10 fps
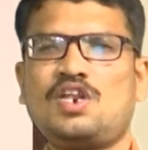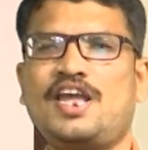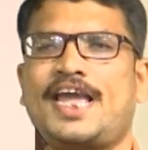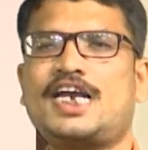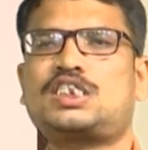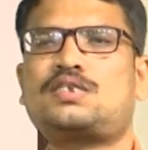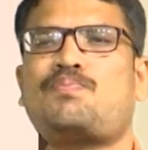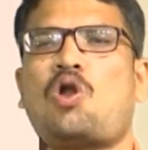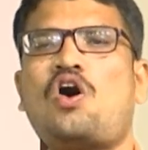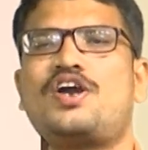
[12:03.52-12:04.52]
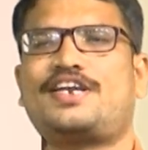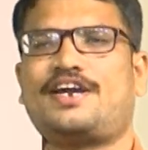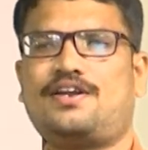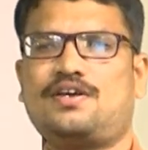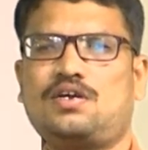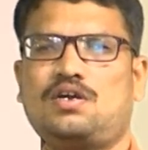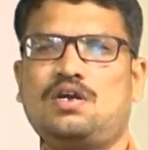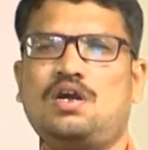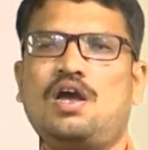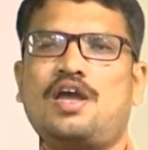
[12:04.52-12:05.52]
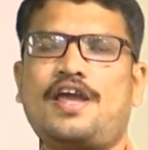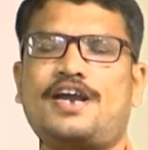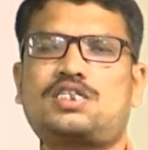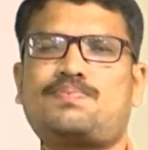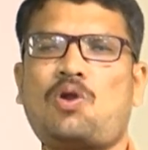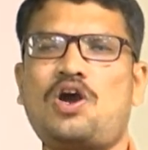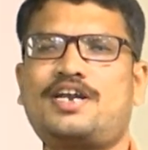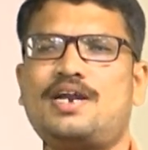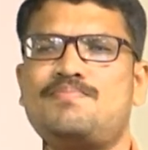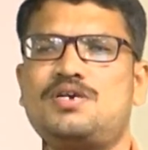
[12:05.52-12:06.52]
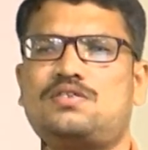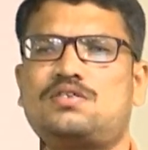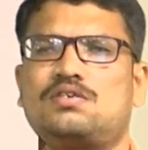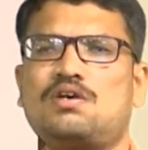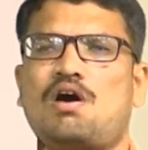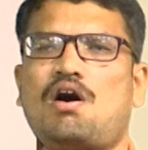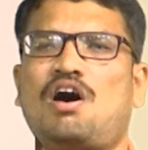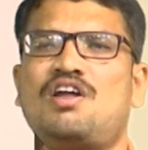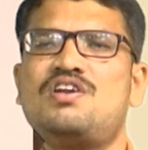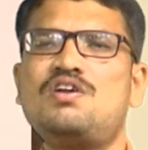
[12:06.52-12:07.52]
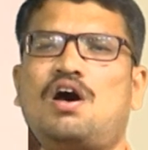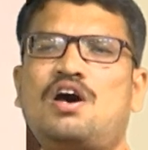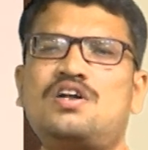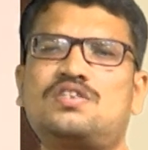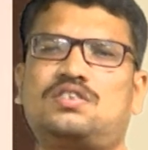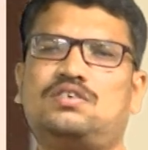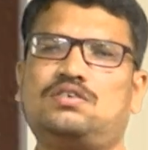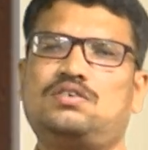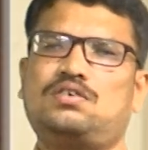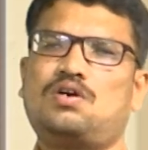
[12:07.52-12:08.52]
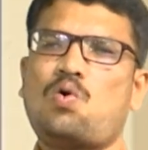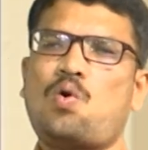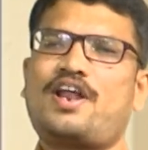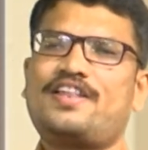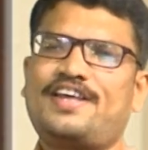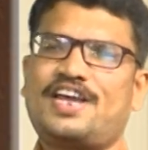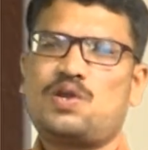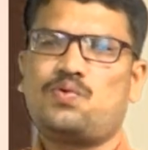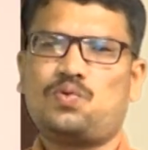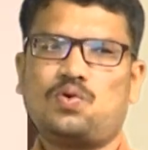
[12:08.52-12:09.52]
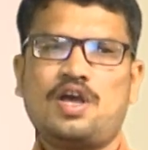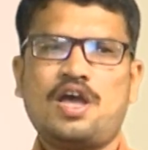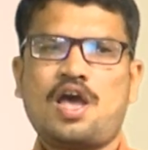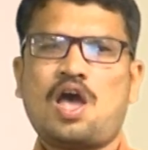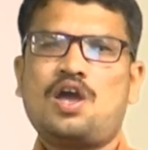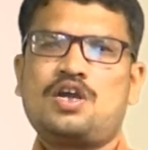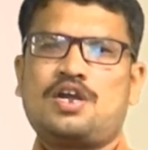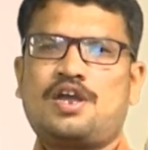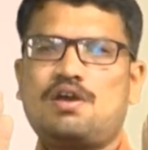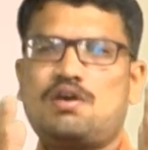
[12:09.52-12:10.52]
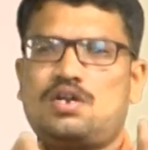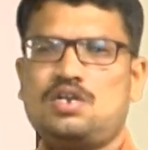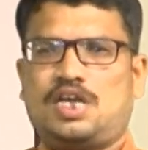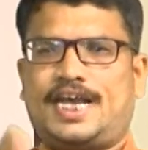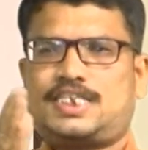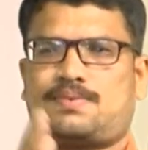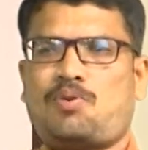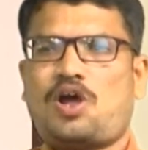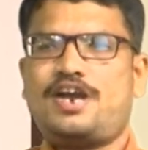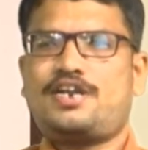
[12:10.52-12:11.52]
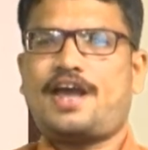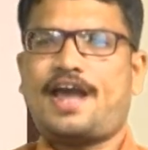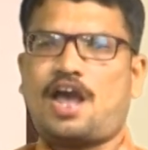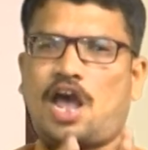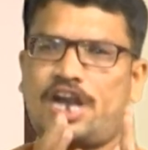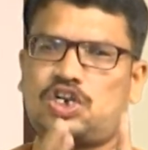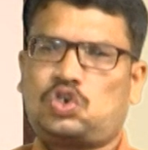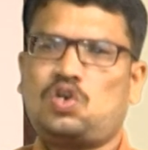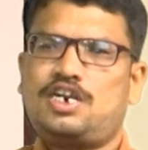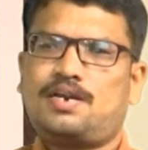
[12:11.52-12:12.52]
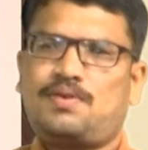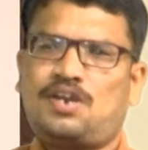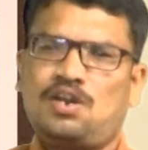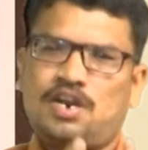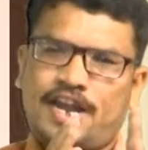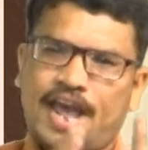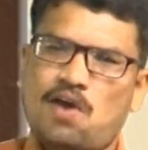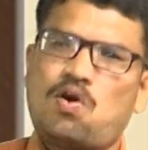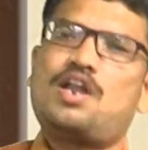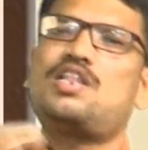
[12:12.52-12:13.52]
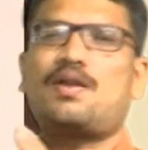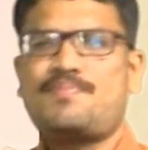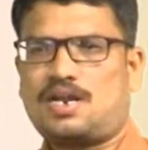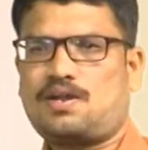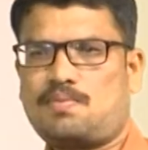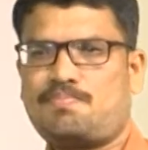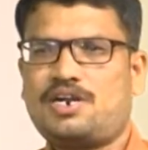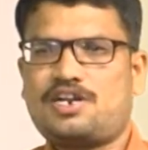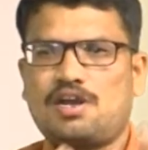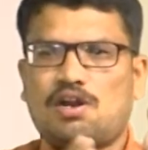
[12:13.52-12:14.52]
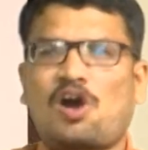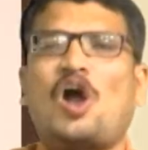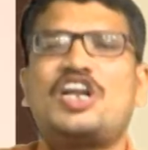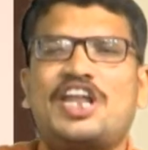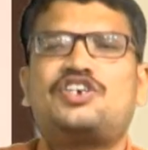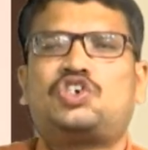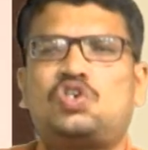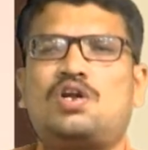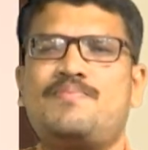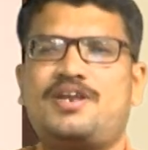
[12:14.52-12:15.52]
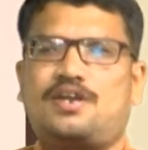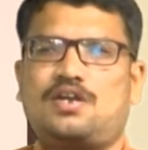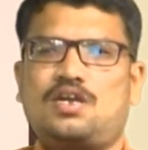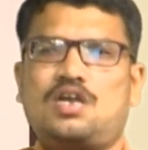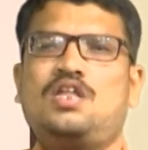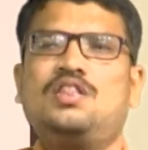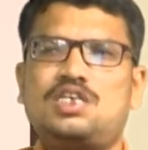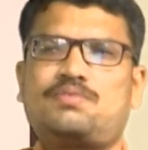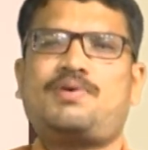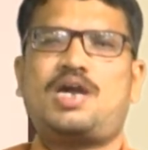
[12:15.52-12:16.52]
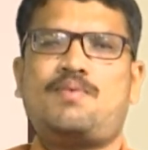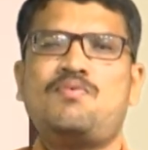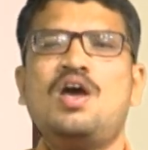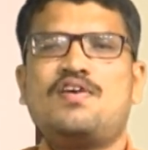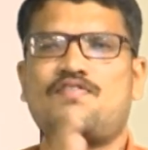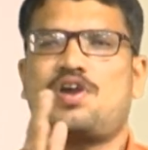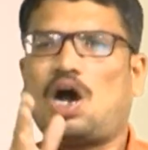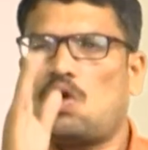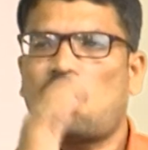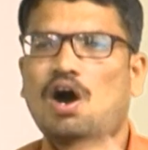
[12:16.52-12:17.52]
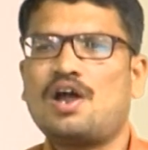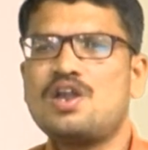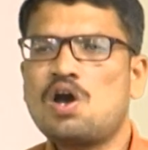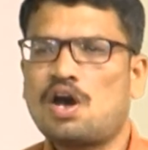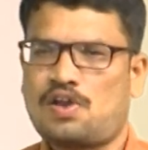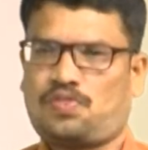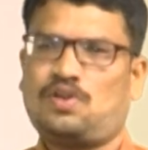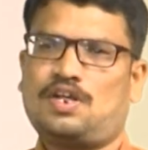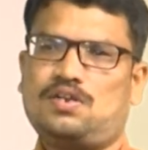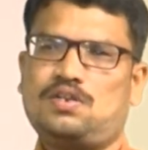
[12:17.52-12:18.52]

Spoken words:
exploited. Exploited means unearthed, horategiyudu. Here exploit, actually it have another meaning, but here contextual meaning. In this poem we have unearthed,